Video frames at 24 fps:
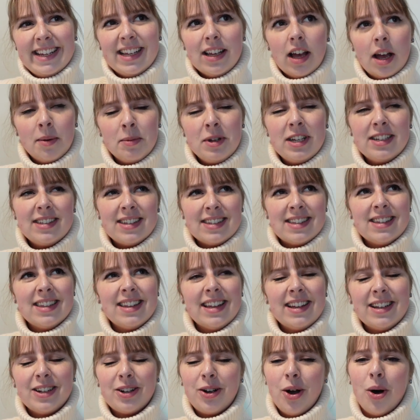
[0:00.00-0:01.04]
I mean, it
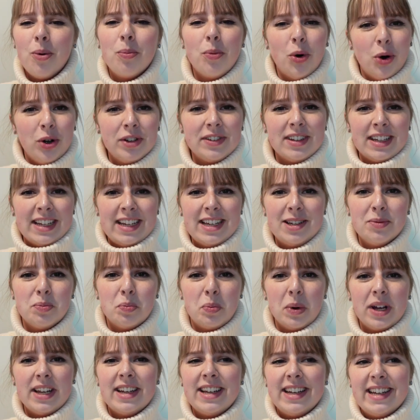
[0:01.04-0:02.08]
doesn't go moldy,
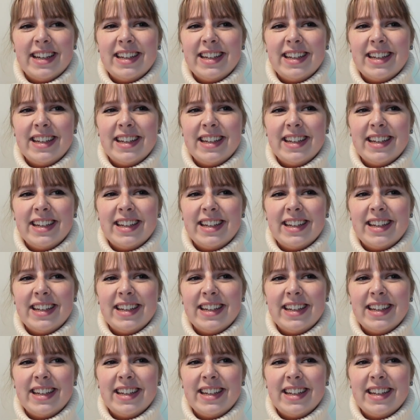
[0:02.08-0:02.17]
but